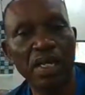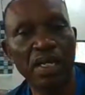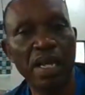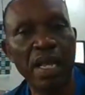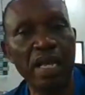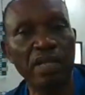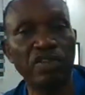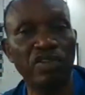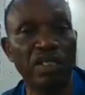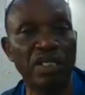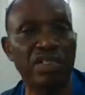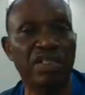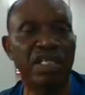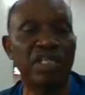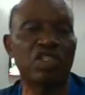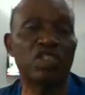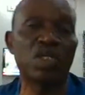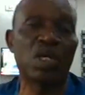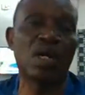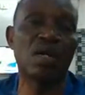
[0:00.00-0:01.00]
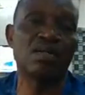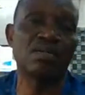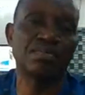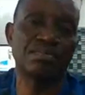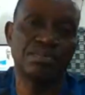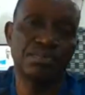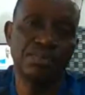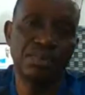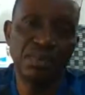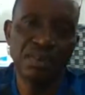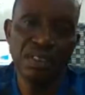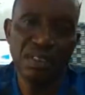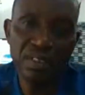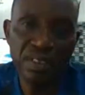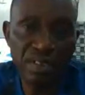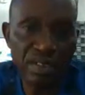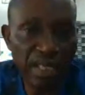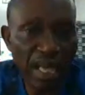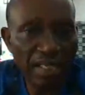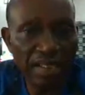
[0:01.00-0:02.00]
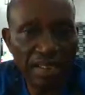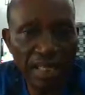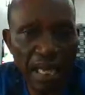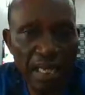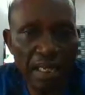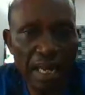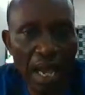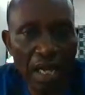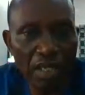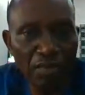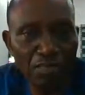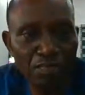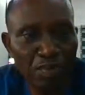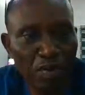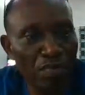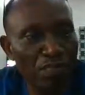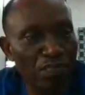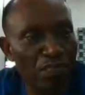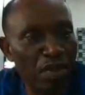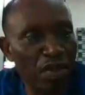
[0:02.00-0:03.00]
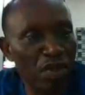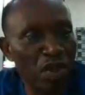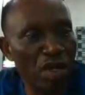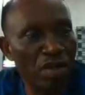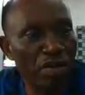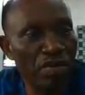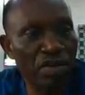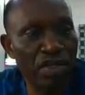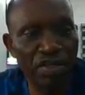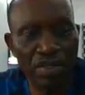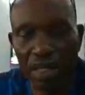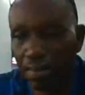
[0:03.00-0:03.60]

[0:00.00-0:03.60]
in its decision, stated that proof beyond